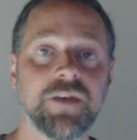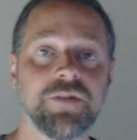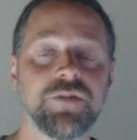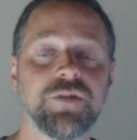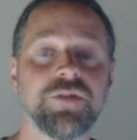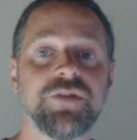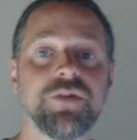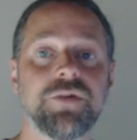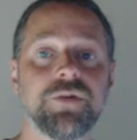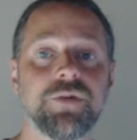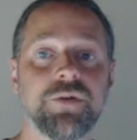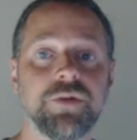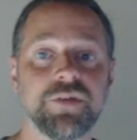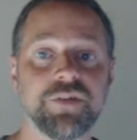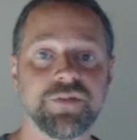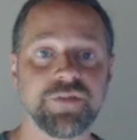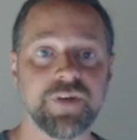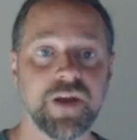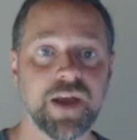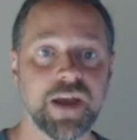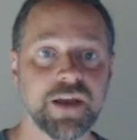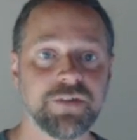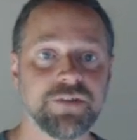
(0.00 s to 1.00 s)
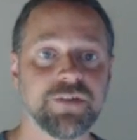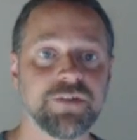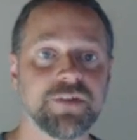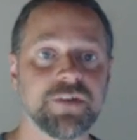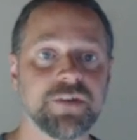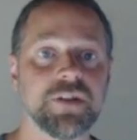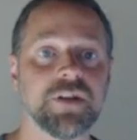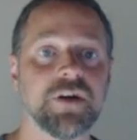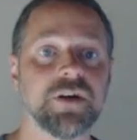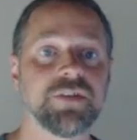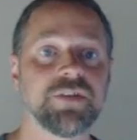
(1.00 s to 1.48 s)
a series of
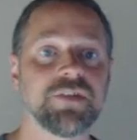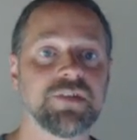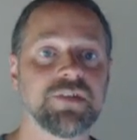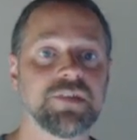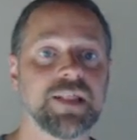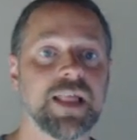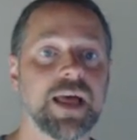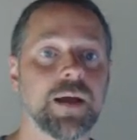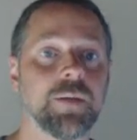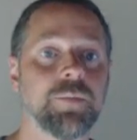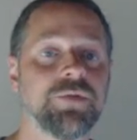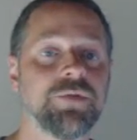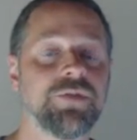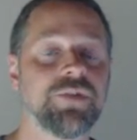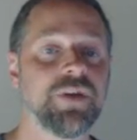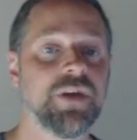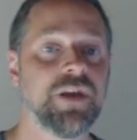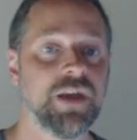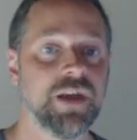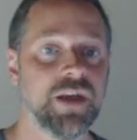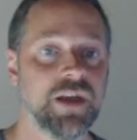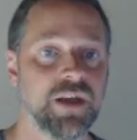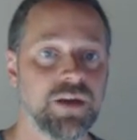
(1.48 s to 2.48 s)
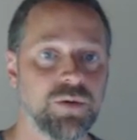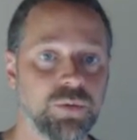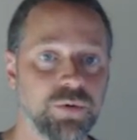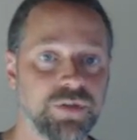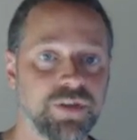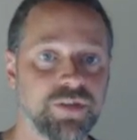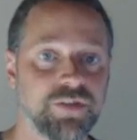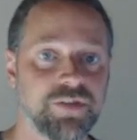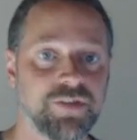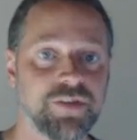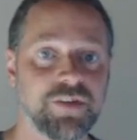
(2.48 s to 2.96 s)
axis-aligned slabs
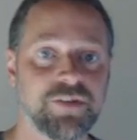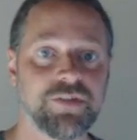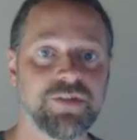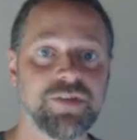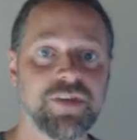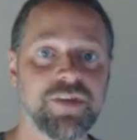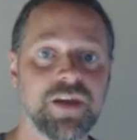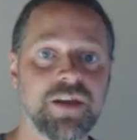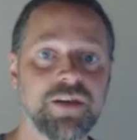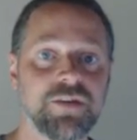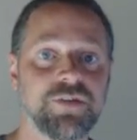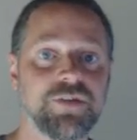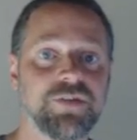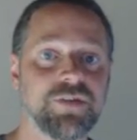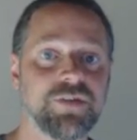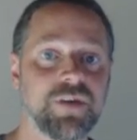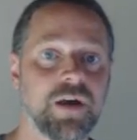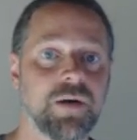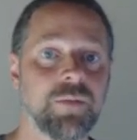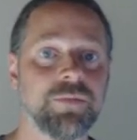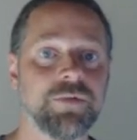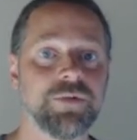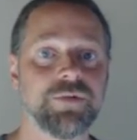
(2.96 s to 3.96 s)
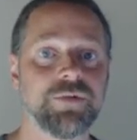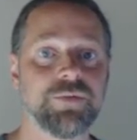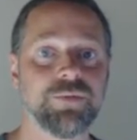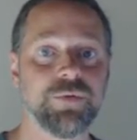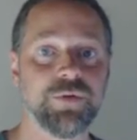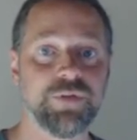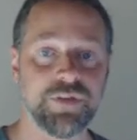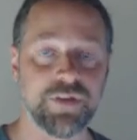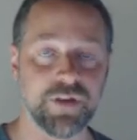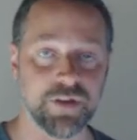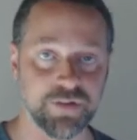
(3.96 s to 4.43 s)
with its extent summed
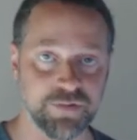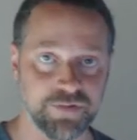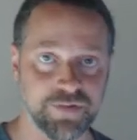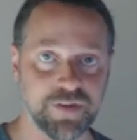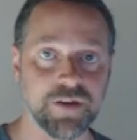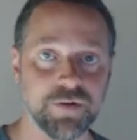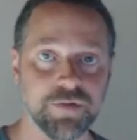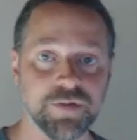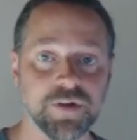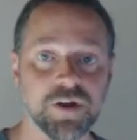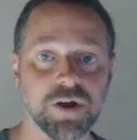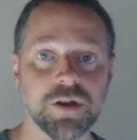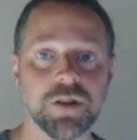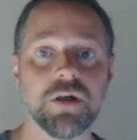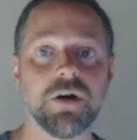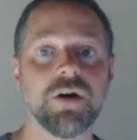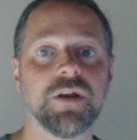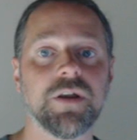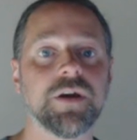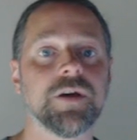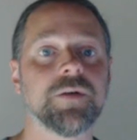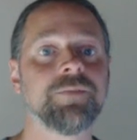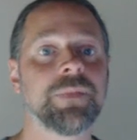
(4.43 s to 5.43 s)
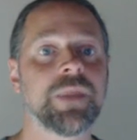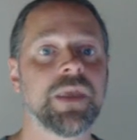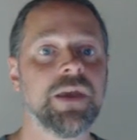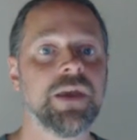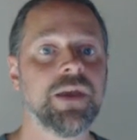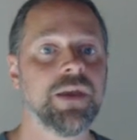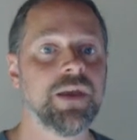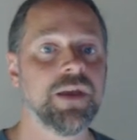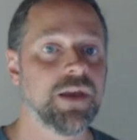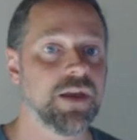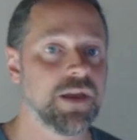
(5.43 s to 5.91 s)
with the extent of the collider.
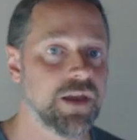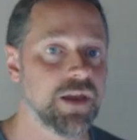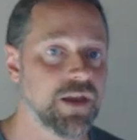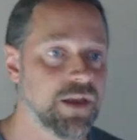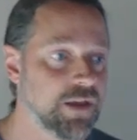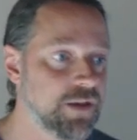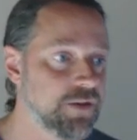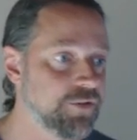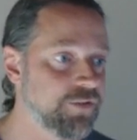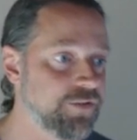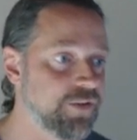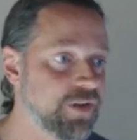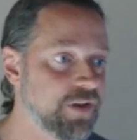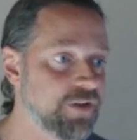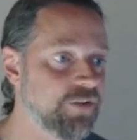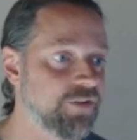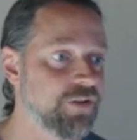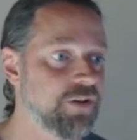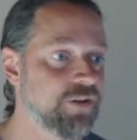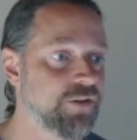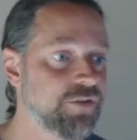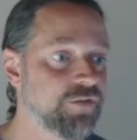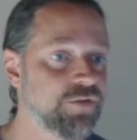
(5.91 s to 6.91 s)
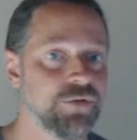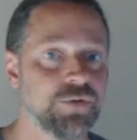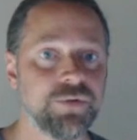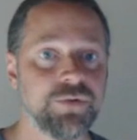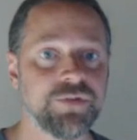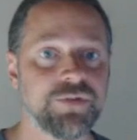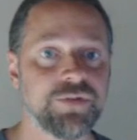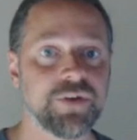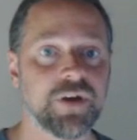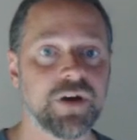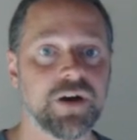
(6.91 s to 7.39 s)
Intersection
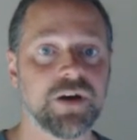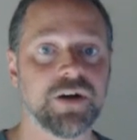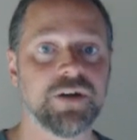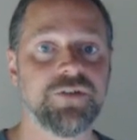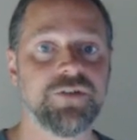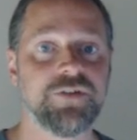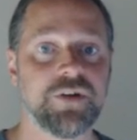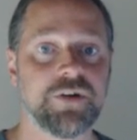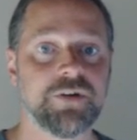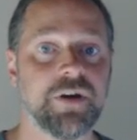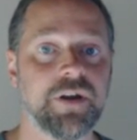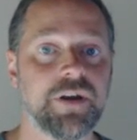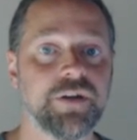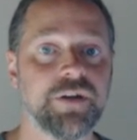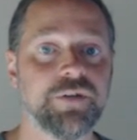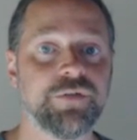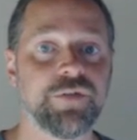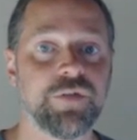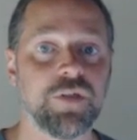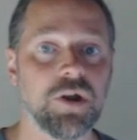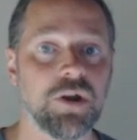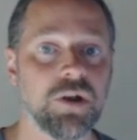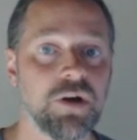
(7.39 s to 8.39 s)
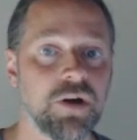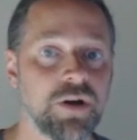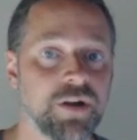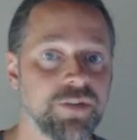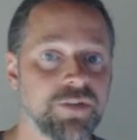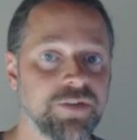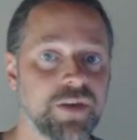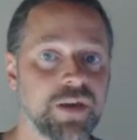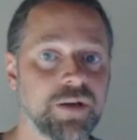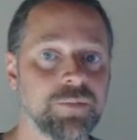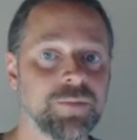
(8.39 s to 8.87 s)
intervals are generated for the line
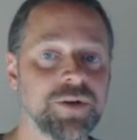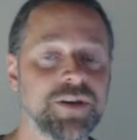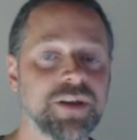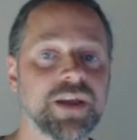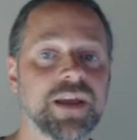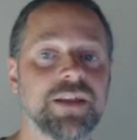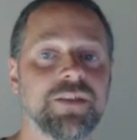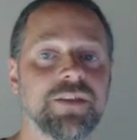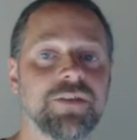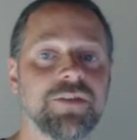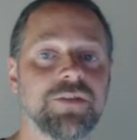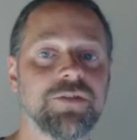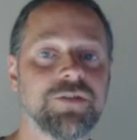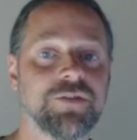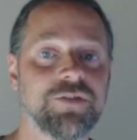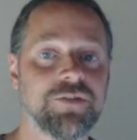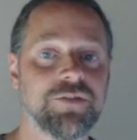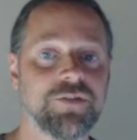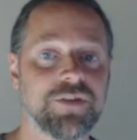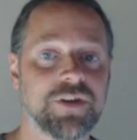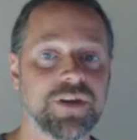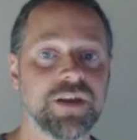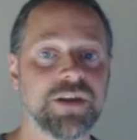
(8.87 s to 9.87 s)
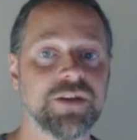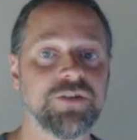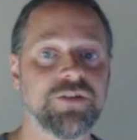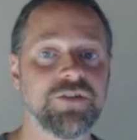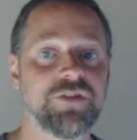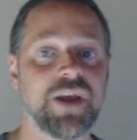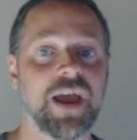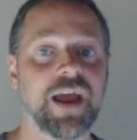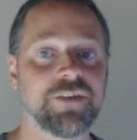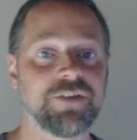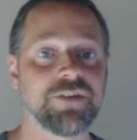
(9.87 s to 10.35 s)
segment against
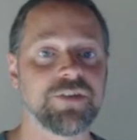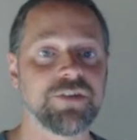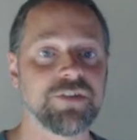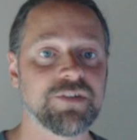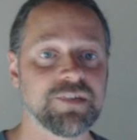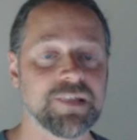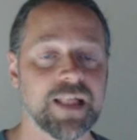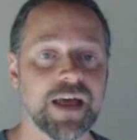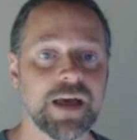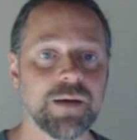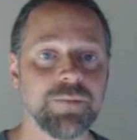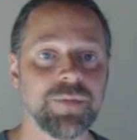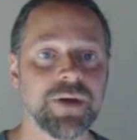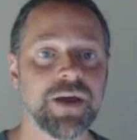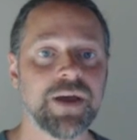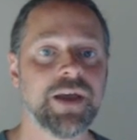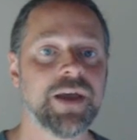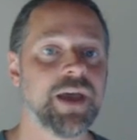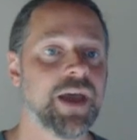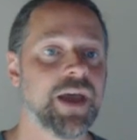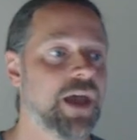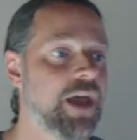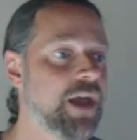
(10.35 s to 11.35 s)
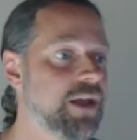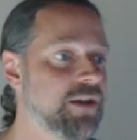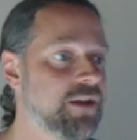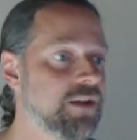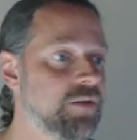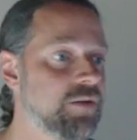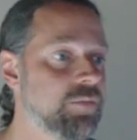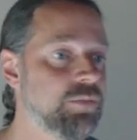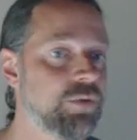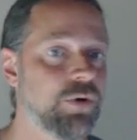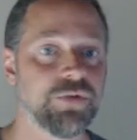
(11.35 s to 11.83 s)
each axis slab
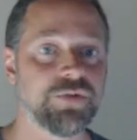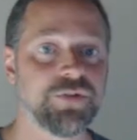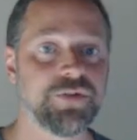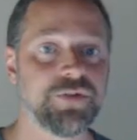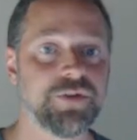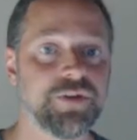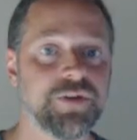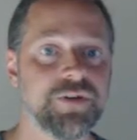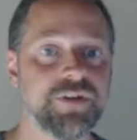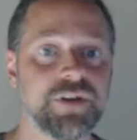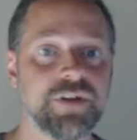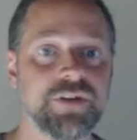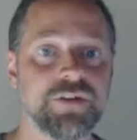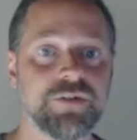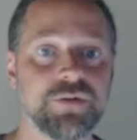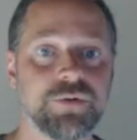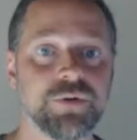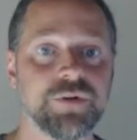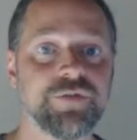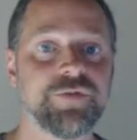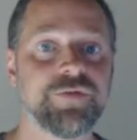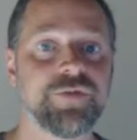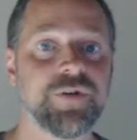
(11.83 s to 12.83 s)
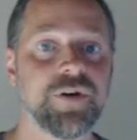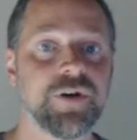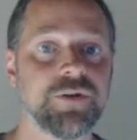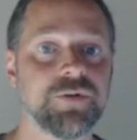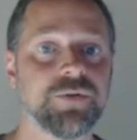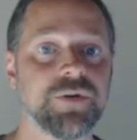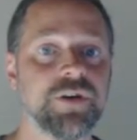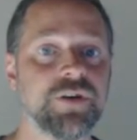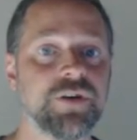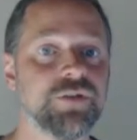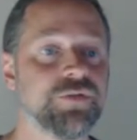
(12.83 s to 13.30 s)
and composited into a
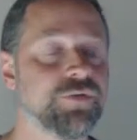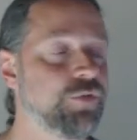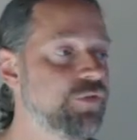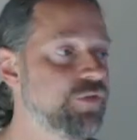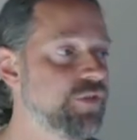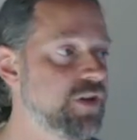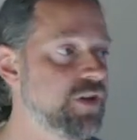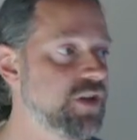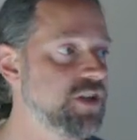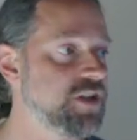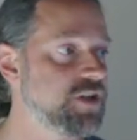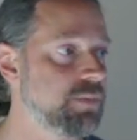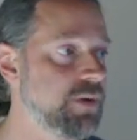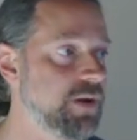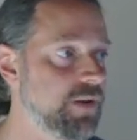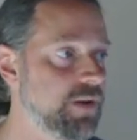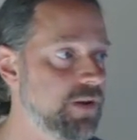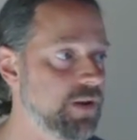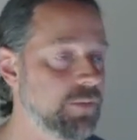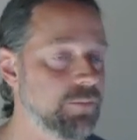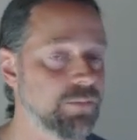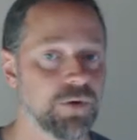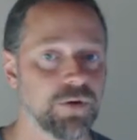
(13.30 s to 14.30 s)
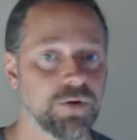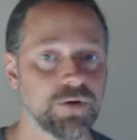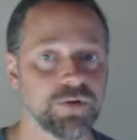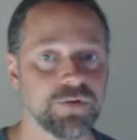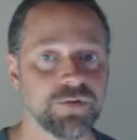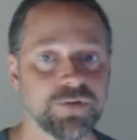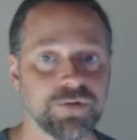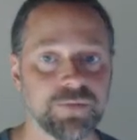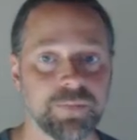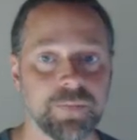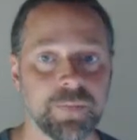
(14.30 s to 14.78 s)
final interval for each bounding box,